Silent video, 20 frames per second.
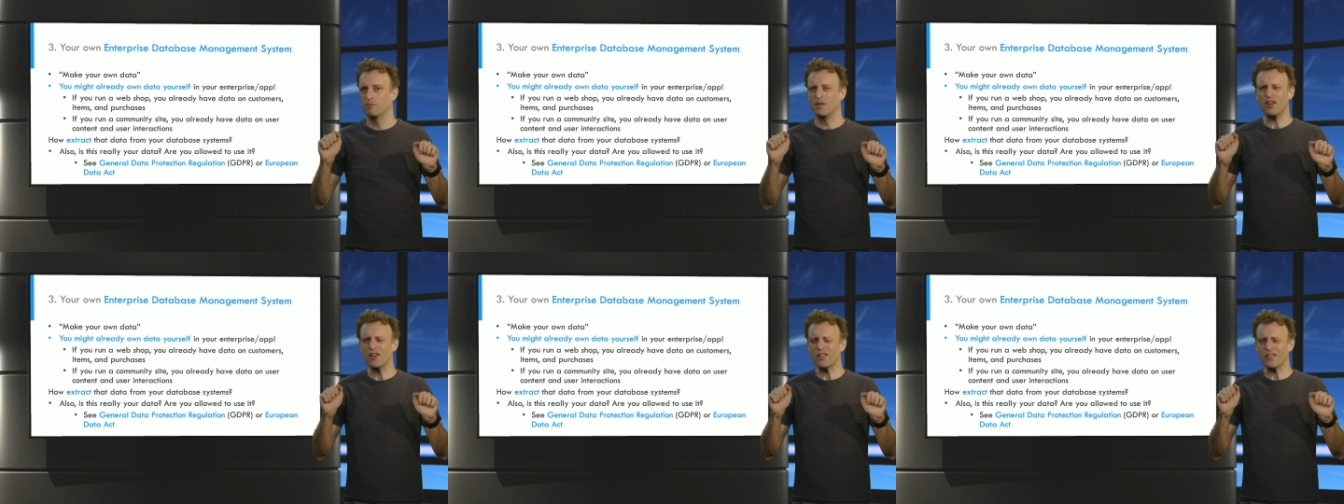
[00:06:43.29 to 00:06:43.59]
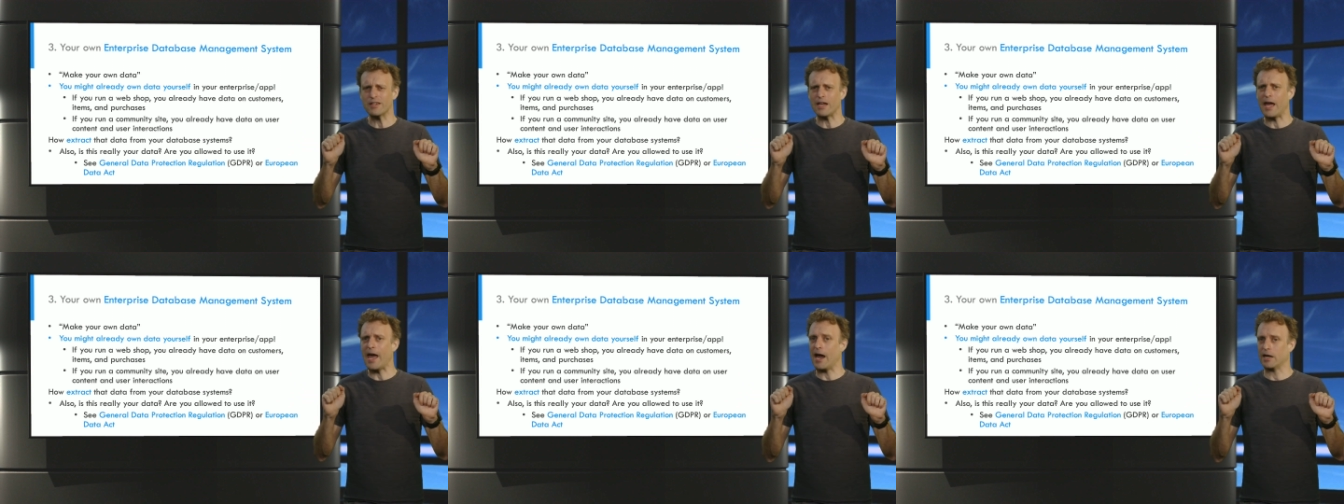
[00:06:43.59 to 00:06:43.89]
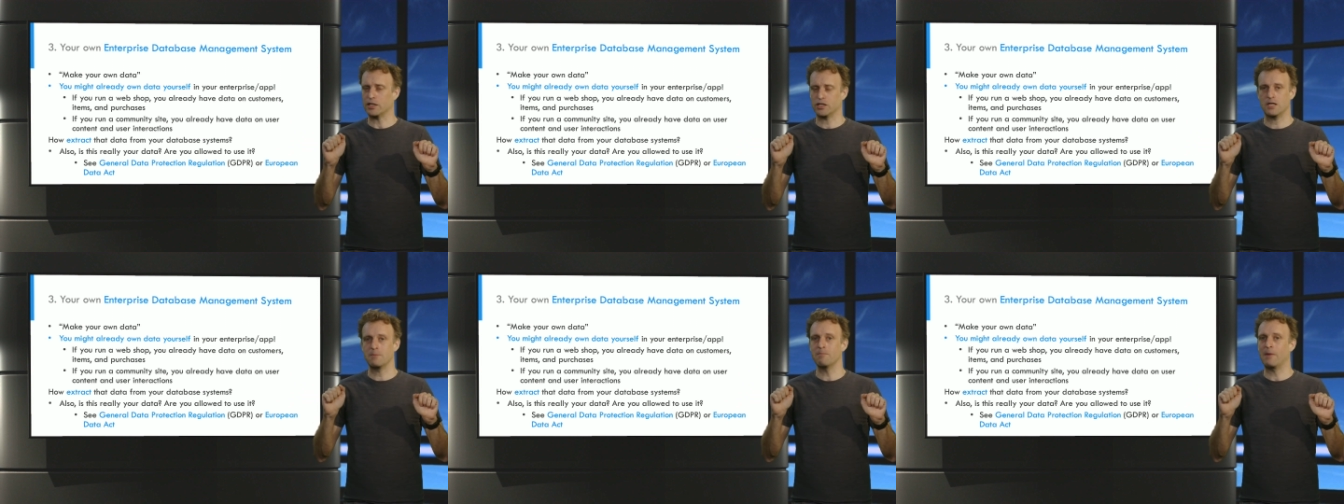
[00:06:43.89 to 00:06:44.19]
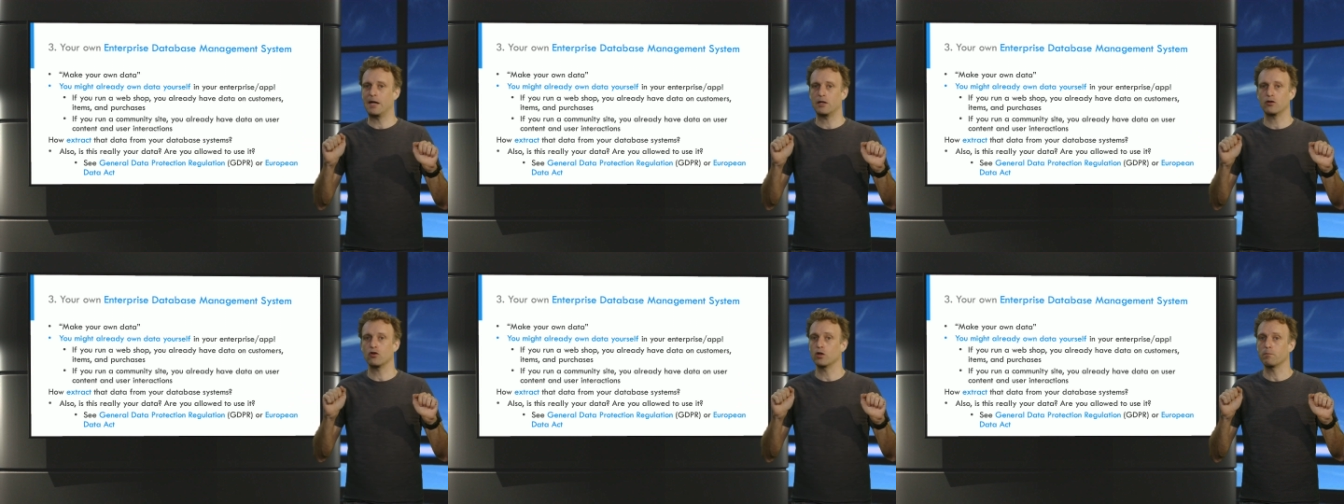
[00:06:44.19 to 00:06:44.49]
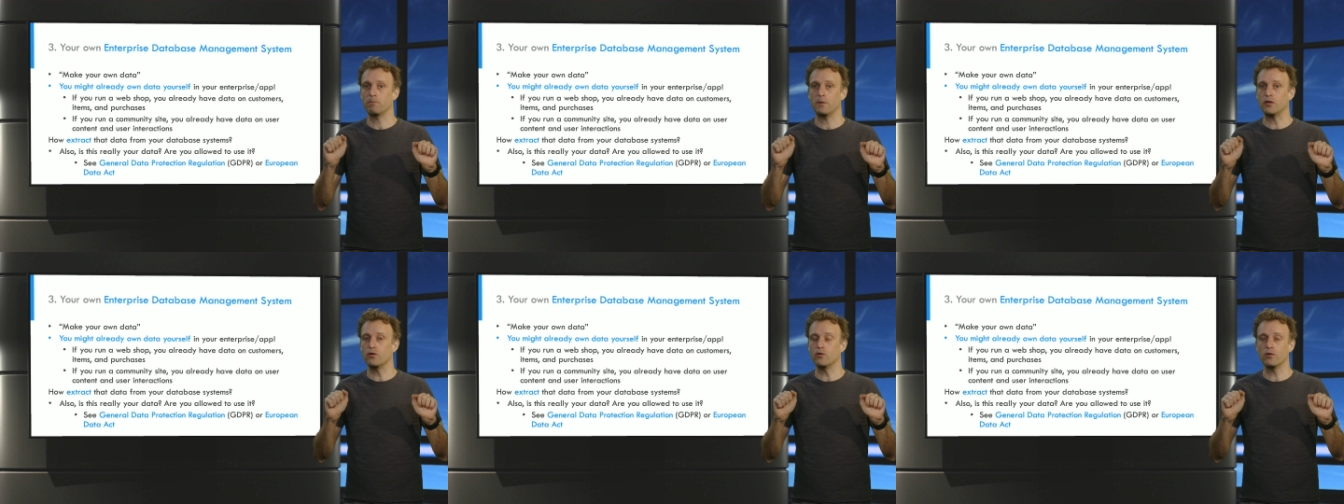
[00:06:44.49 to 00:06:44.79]
because it actually might
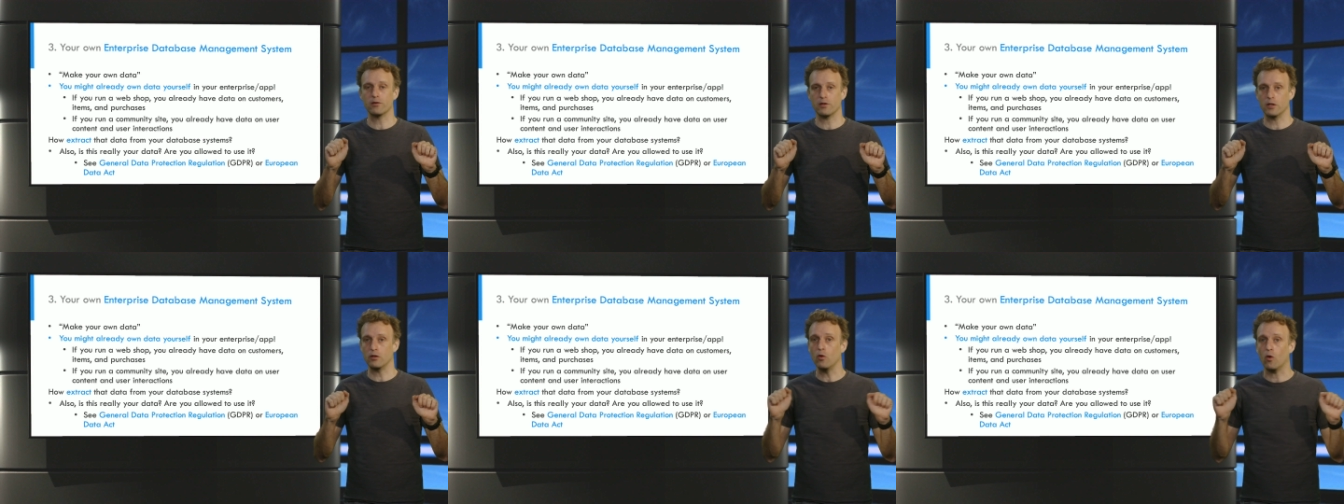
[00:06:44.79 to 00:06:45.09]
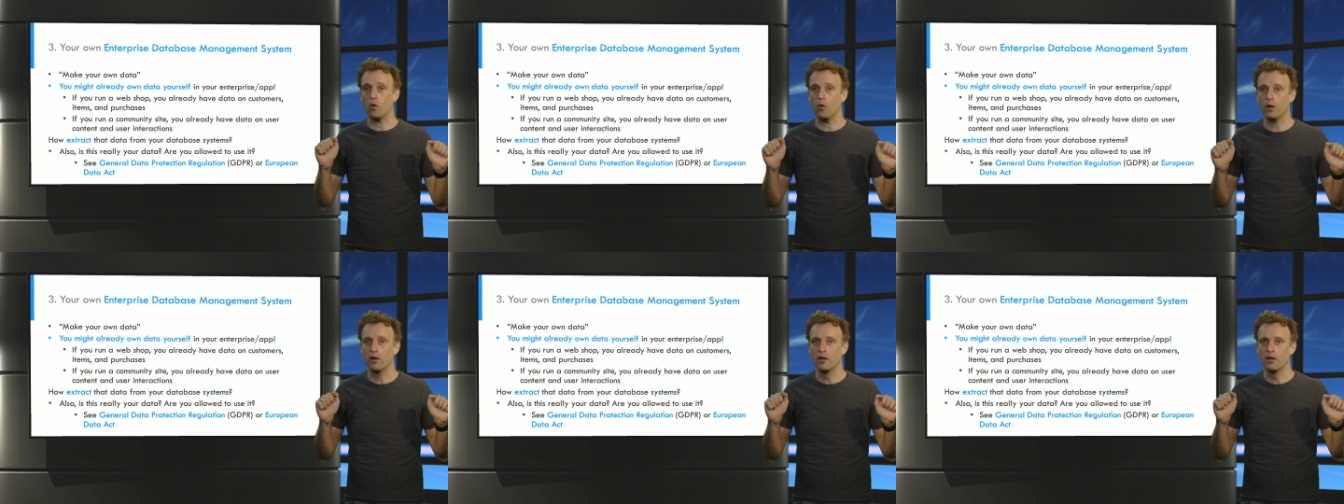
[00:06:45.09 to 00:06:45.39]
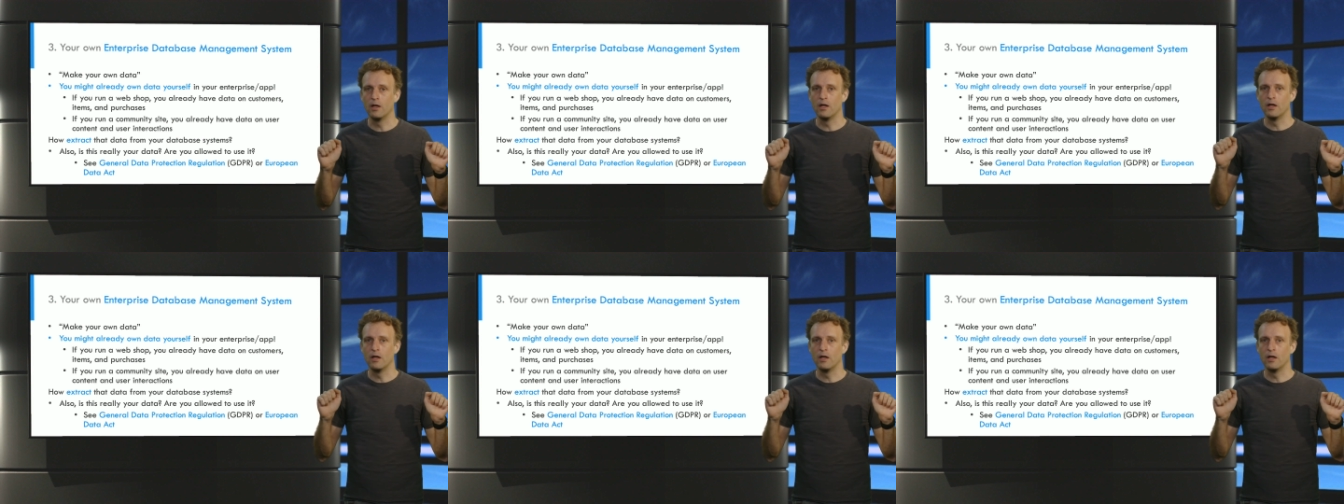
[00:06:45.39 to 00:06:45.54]
not be yours at all.